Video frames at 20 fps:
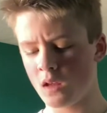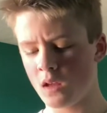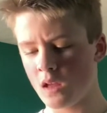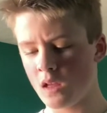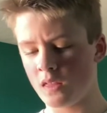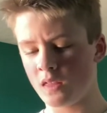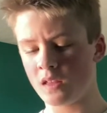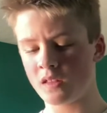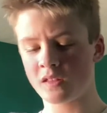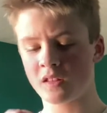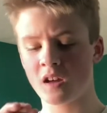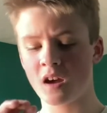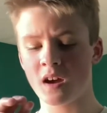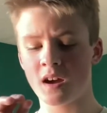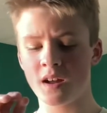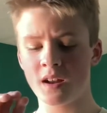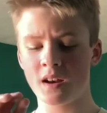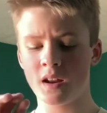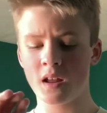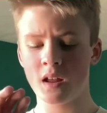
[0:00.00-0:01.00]
this
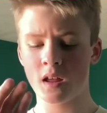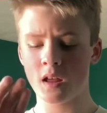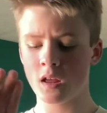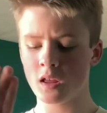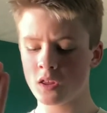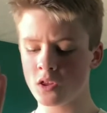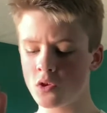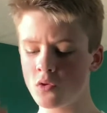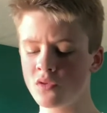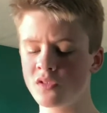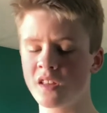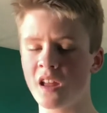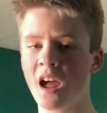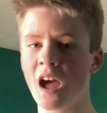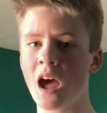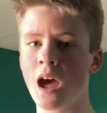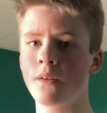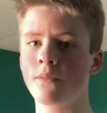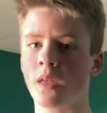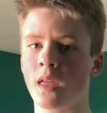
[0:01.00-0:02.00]
gun used to
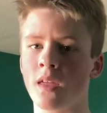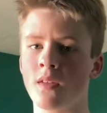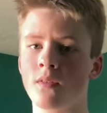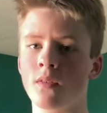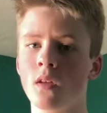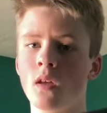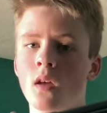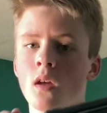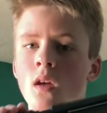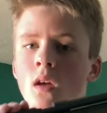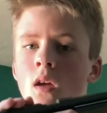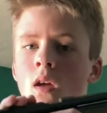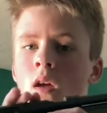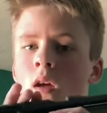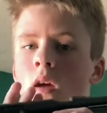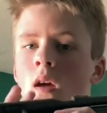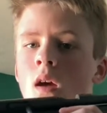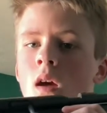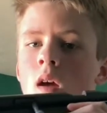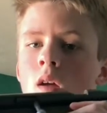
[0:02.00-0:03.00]
have
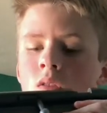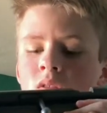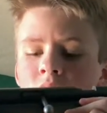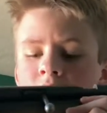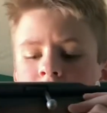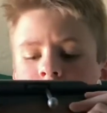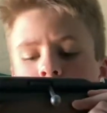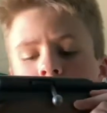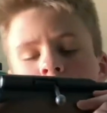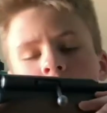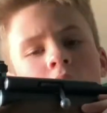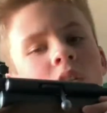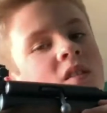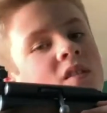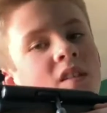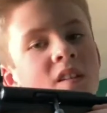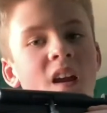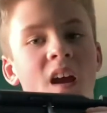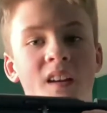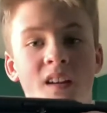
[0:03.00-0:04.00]
this model is a
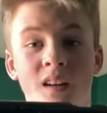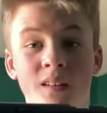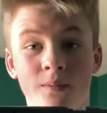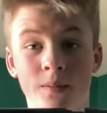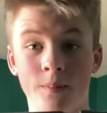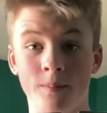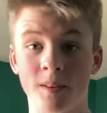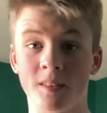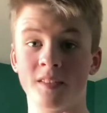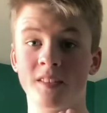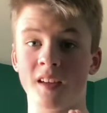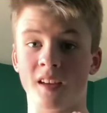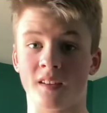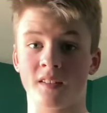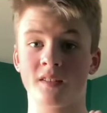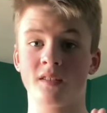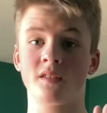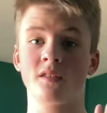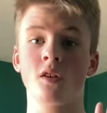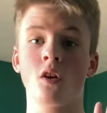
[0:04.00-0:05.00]
1956,
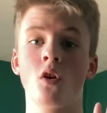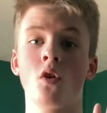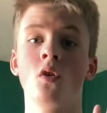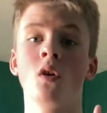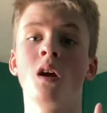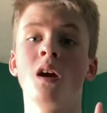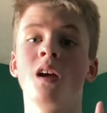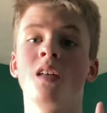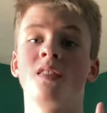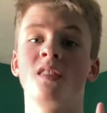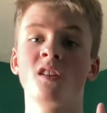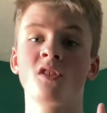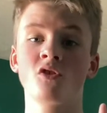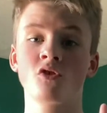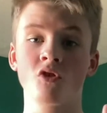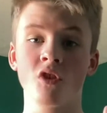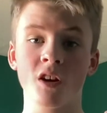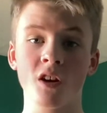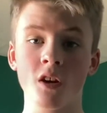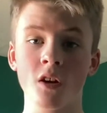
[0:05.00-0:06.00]
so this
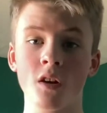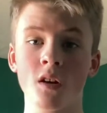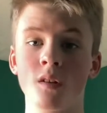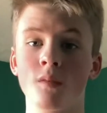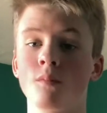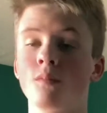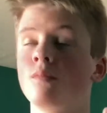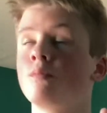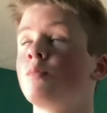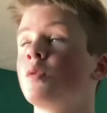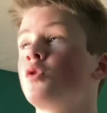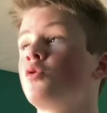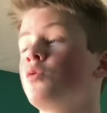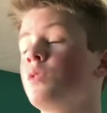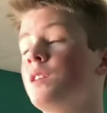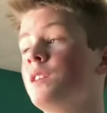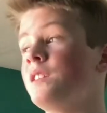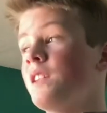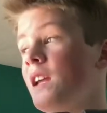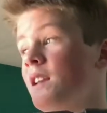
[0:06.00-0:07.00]
trigger
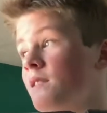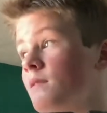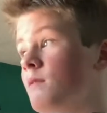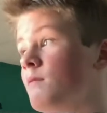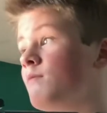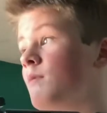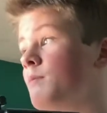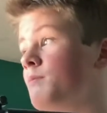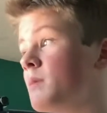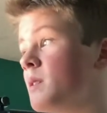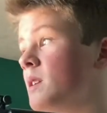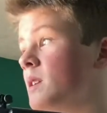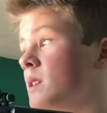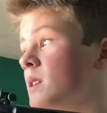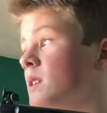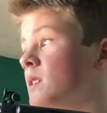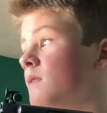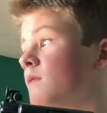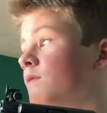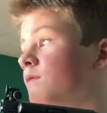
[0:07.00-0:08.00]
between
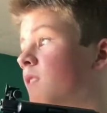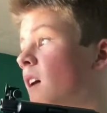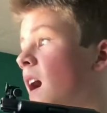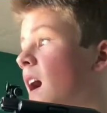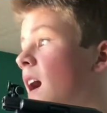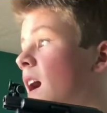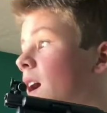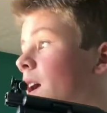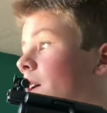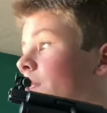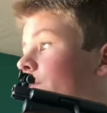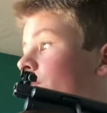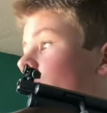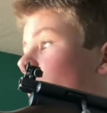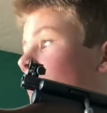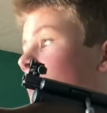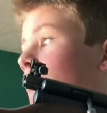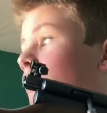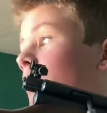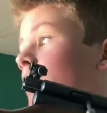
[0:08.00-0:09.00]
1955,
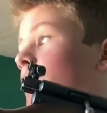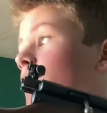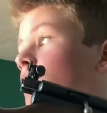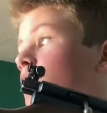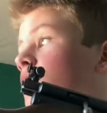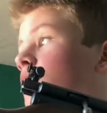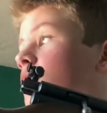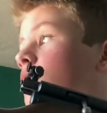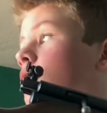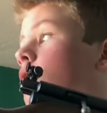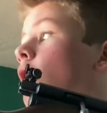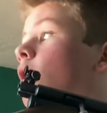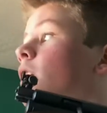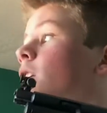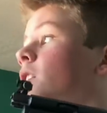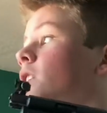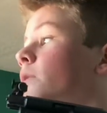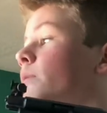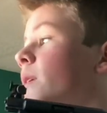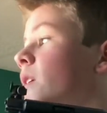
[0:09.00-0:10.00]
when it was
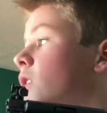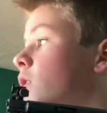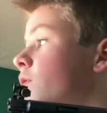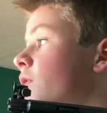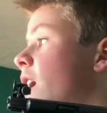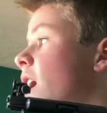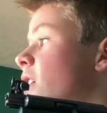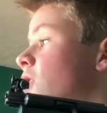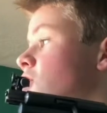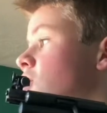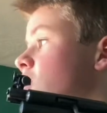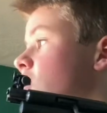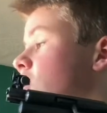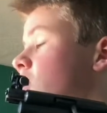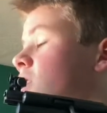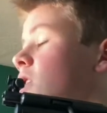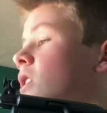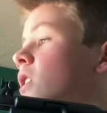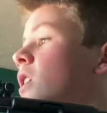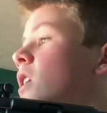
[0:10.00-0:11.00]
starting to
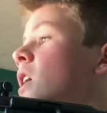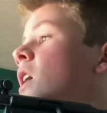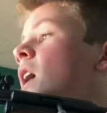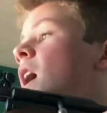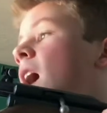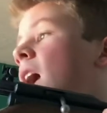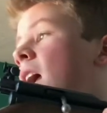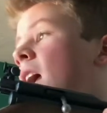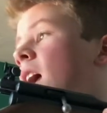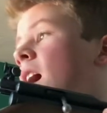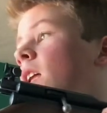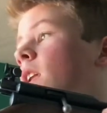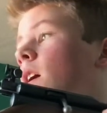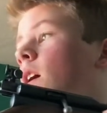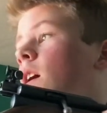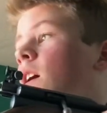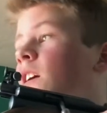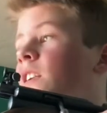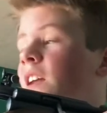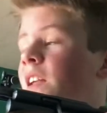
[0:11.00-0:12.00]
manufacture, and
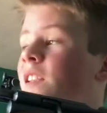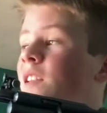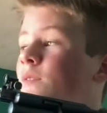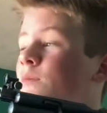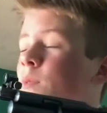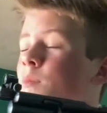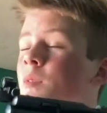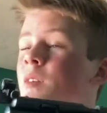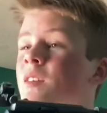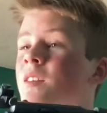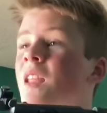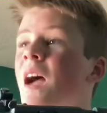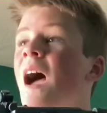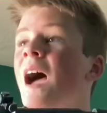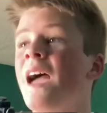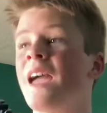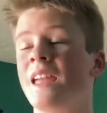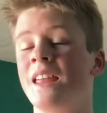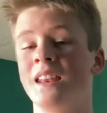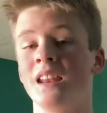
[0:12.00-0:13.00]

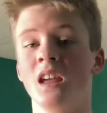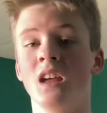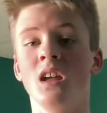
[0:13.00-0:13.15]
1959,